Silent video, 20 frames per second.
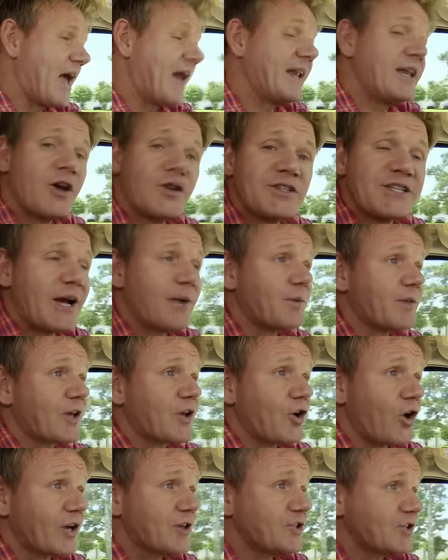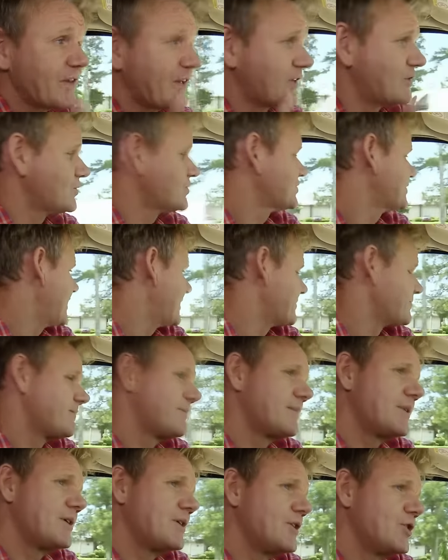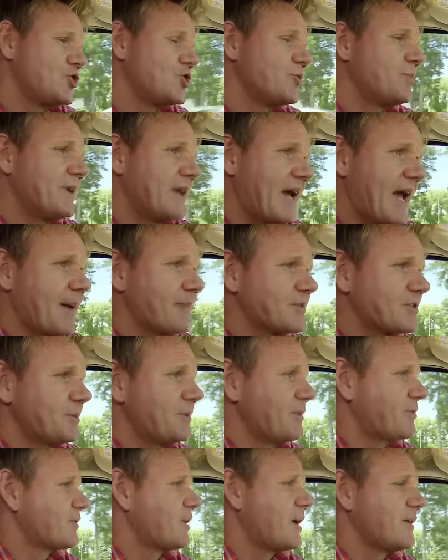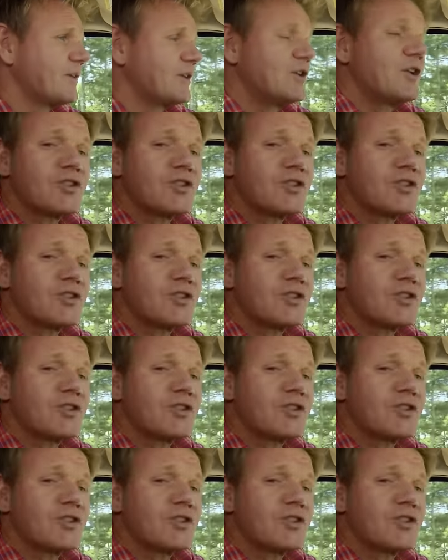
Any hotel with a college on their doorstep should be absolutely thriving,